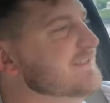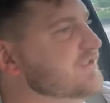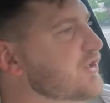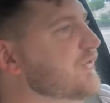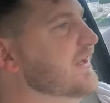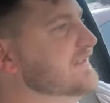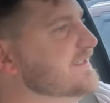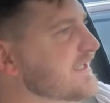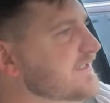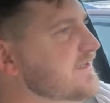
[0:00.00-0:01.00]
It's showing that it's
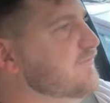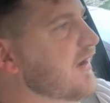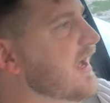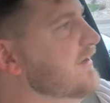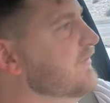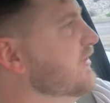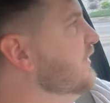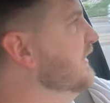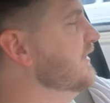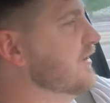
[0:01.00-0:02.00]
sixty-five
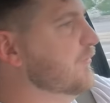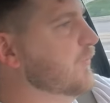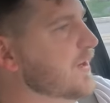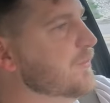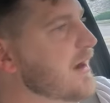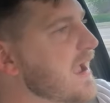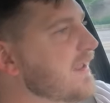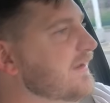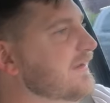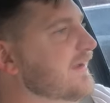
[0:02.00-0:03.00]
currently where we're
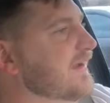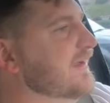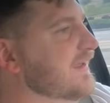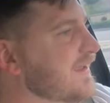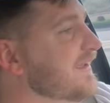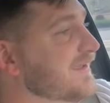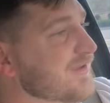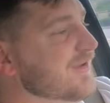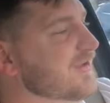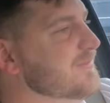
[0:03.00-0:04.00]
at, and uh,
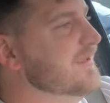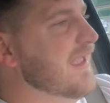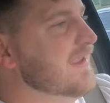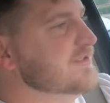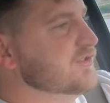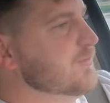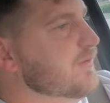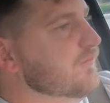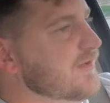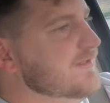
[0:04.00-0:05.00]
gonna be a
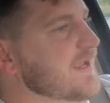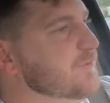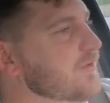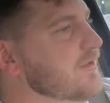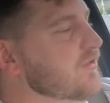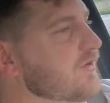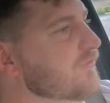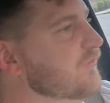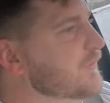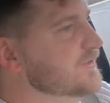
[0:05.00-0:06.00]
super fun day. Really
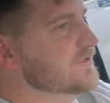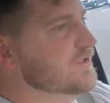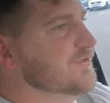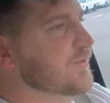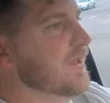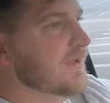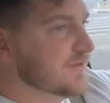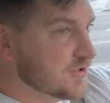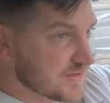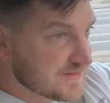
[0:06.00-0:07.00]
looking forward to
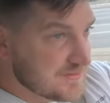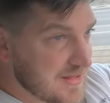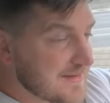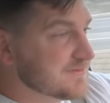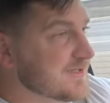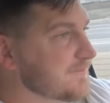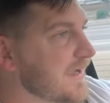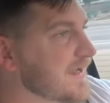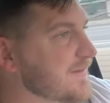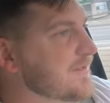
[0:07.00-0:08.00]
turning some laps on the
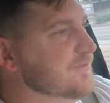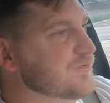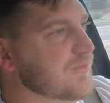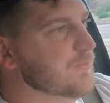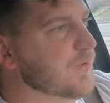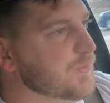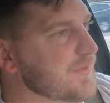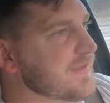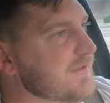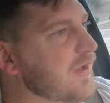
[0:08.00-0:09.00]
bike. I mean, it was only one
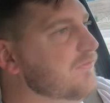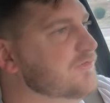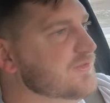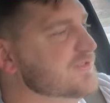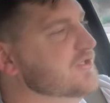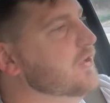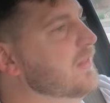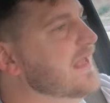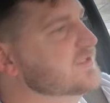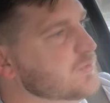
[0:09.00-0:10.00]
weekend off with the snow
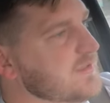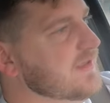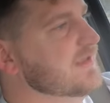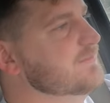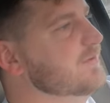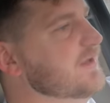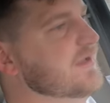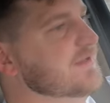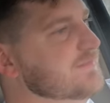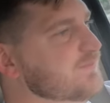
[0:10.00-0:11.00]
last weekend, but
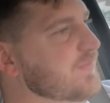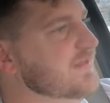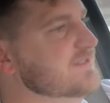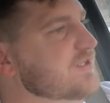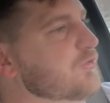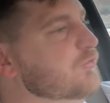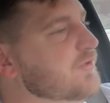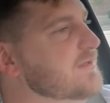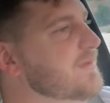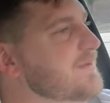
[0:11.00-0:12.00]
uh, that still
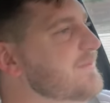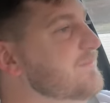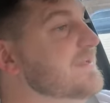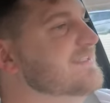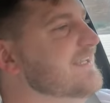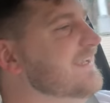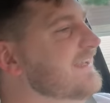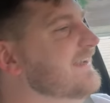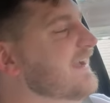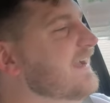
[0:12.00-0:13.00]
really made me miss it.
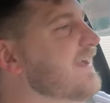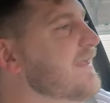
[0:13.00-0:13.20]
And uh,